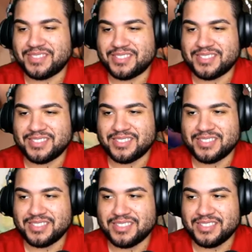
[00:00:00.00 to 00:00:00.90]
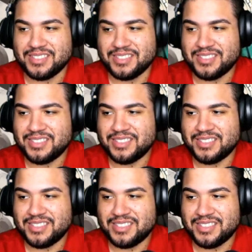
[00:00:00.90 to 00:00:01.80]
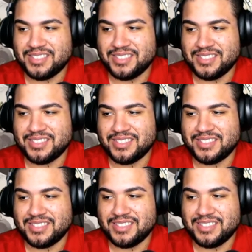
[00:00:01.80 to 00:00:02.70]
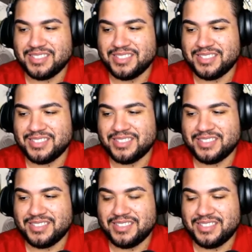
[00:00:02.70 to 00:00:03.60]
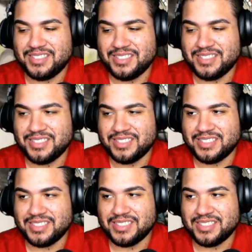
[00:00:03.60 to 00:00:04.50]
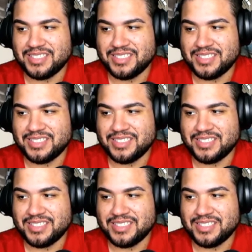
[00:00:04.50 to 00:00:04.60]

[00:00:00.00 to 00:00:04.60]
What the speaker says: No words are spoken by the person on screen.